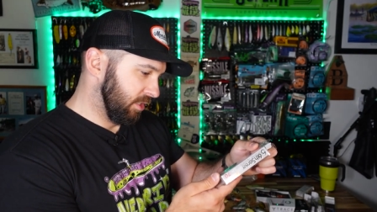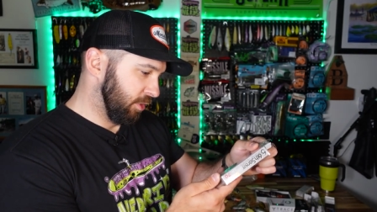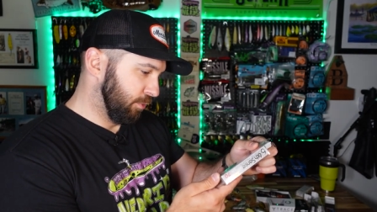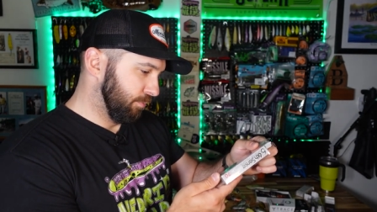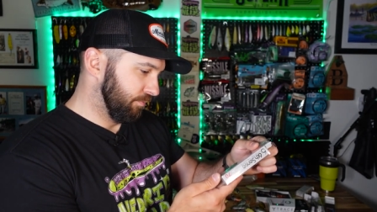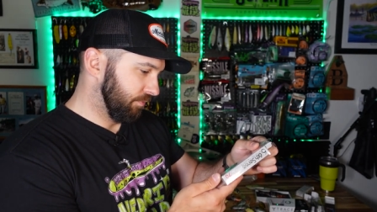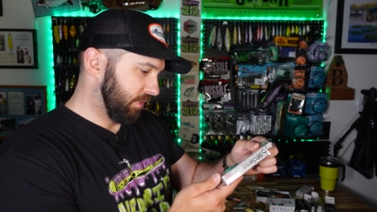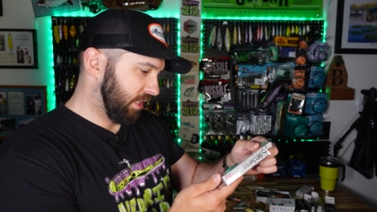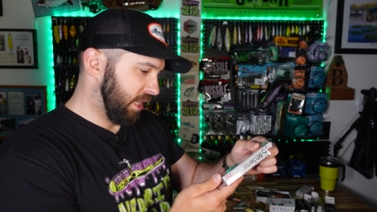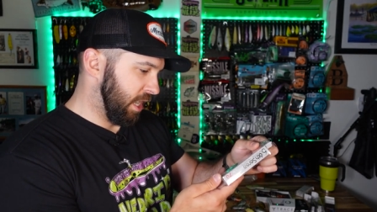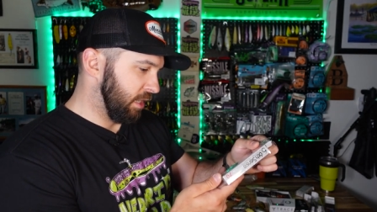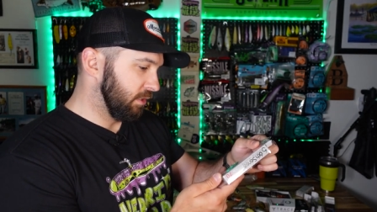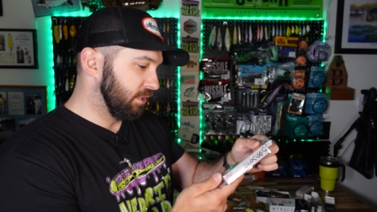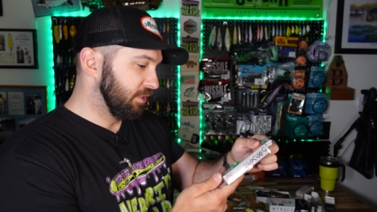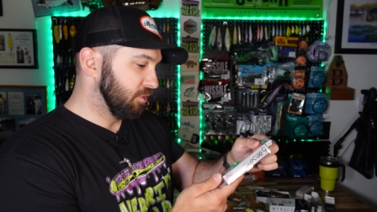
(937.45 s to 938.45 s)
Nope,
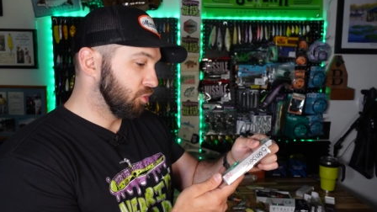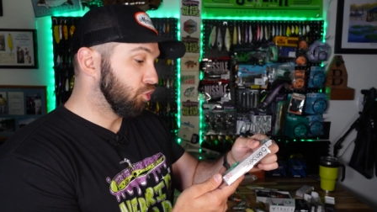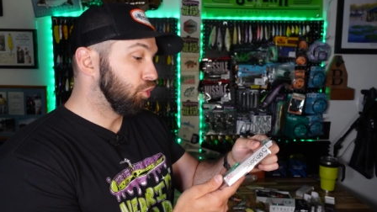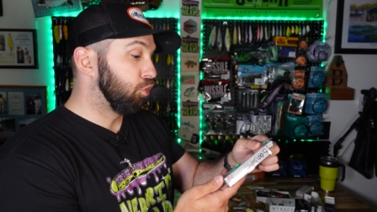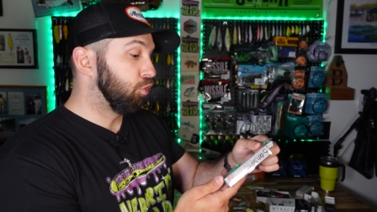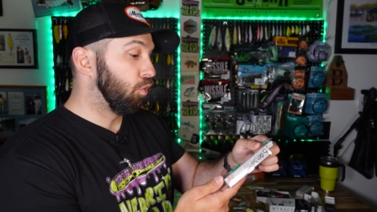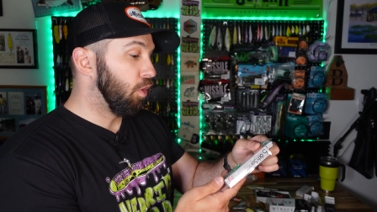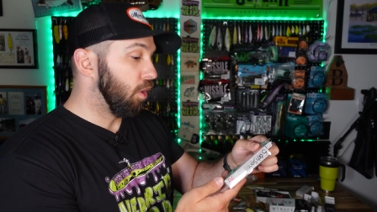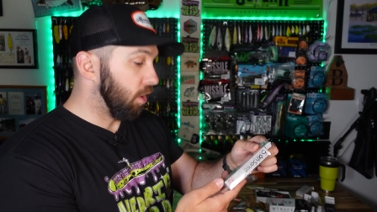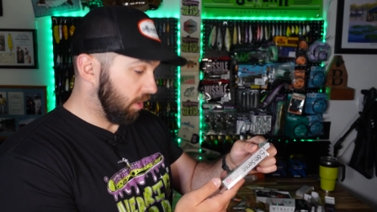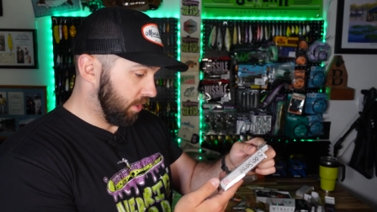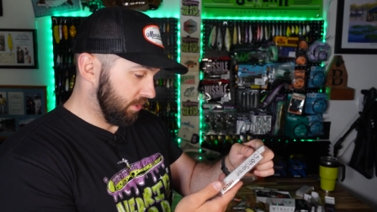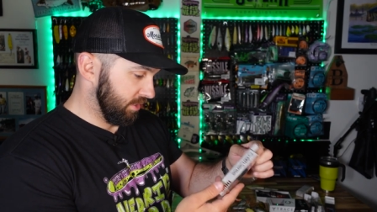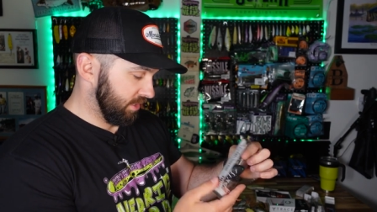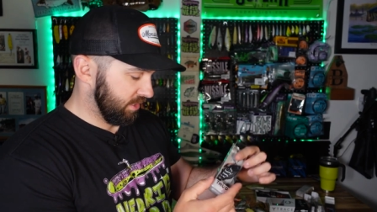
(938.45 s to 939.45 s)
Collins
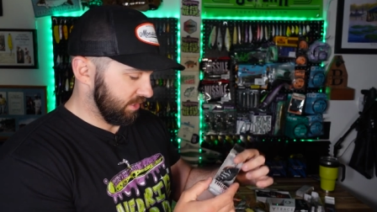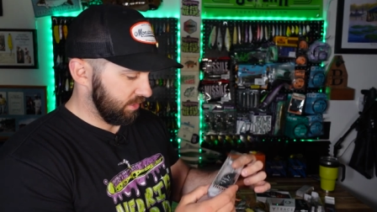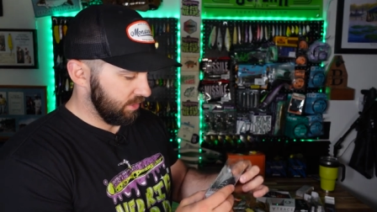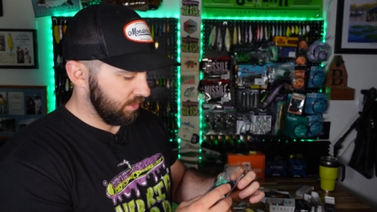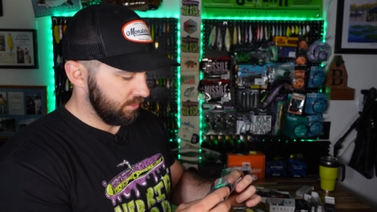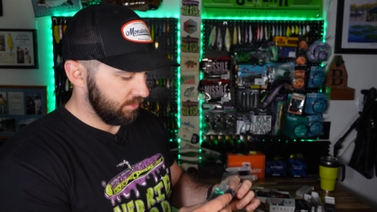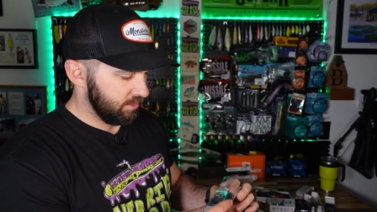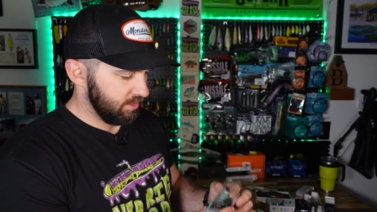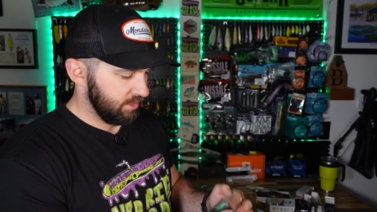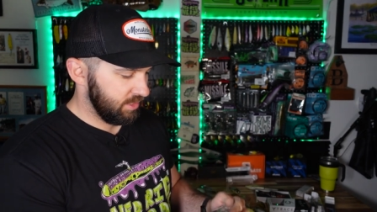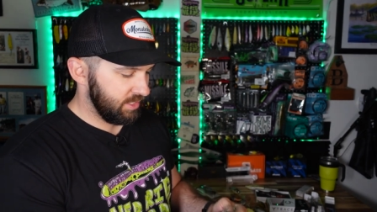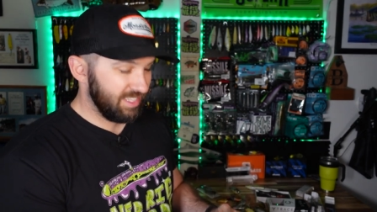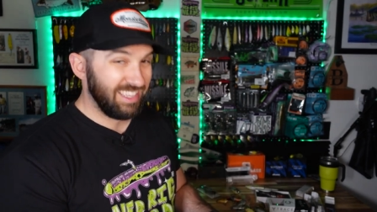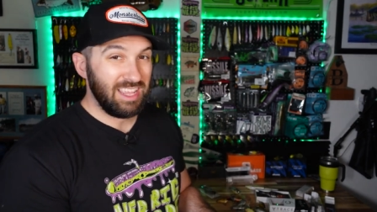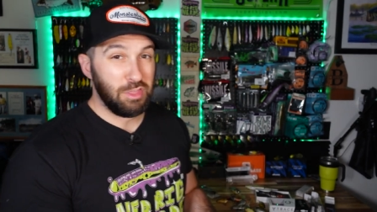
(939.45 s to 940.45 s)
Craw is the color. So this
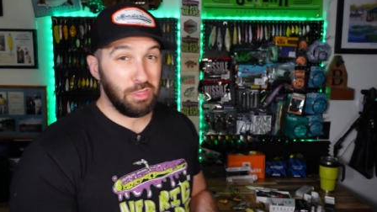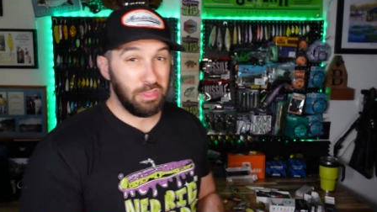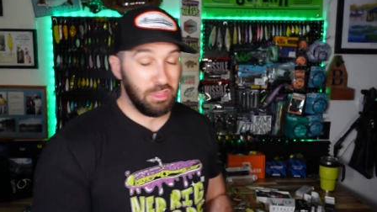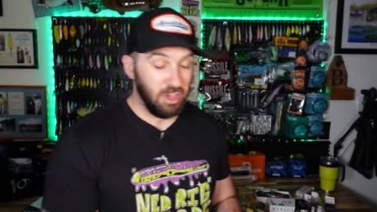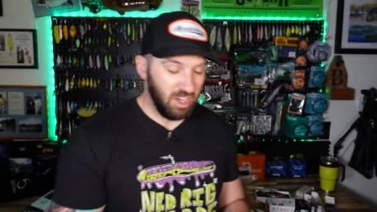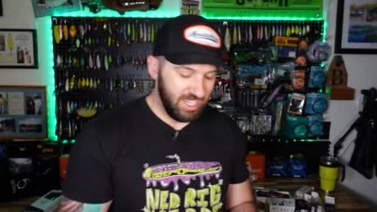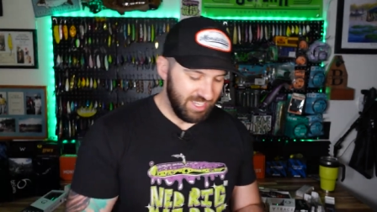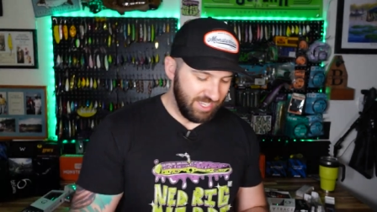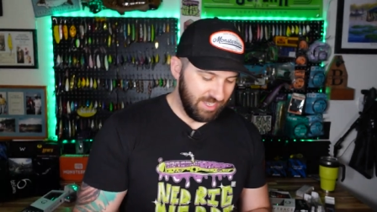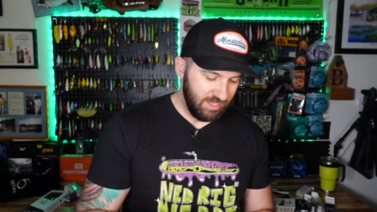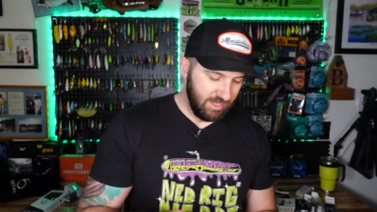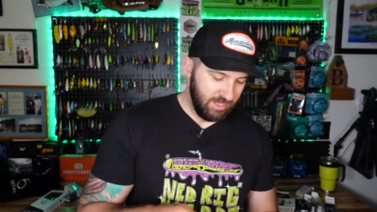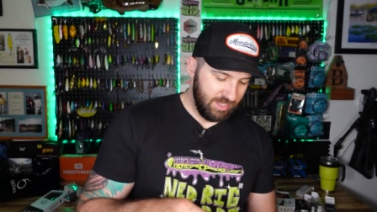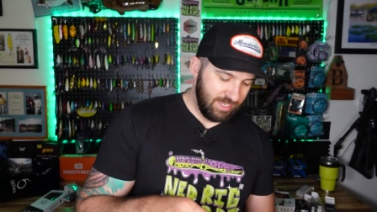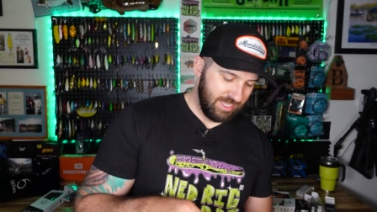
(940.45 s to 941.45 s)
is the Thud
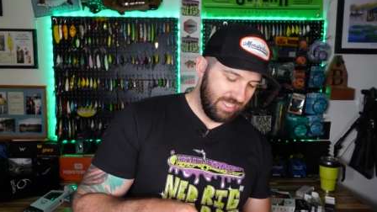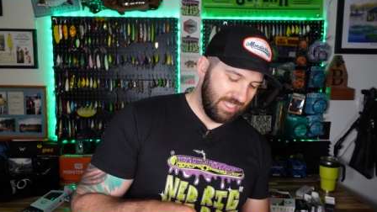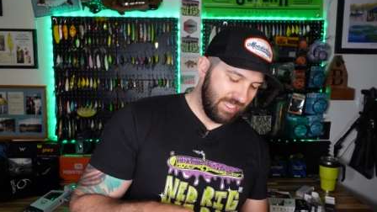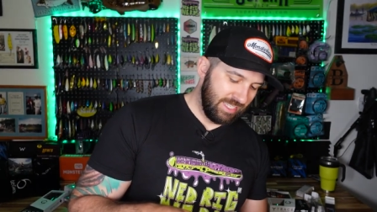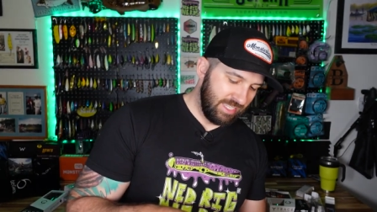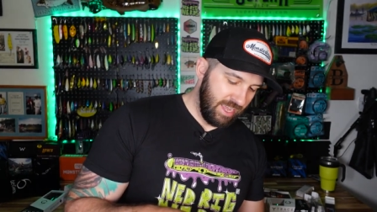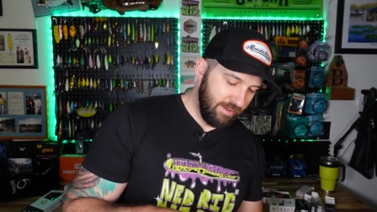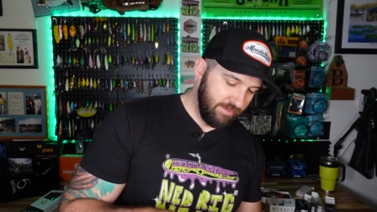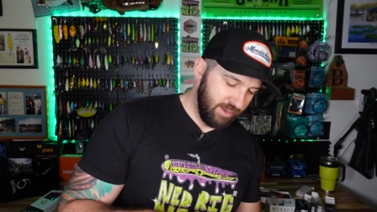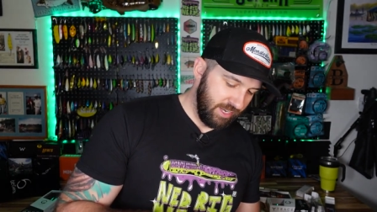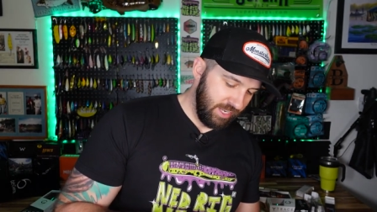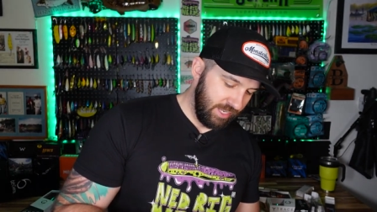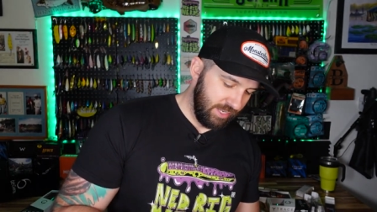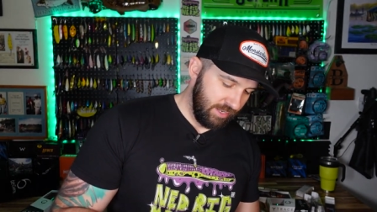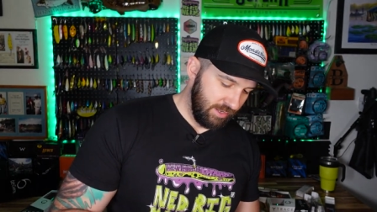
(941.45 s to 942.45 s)

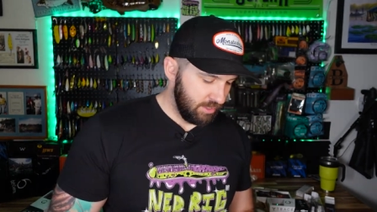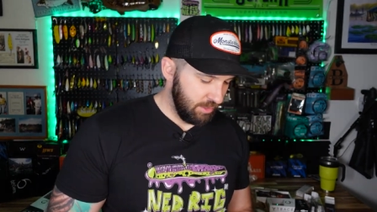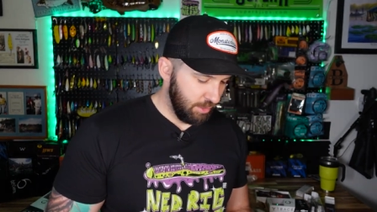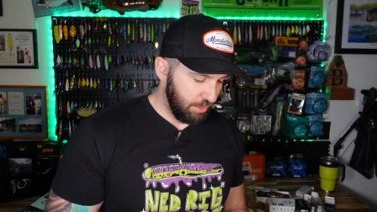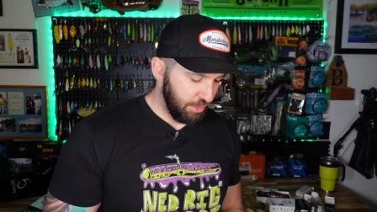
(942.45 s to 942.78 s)
70. So the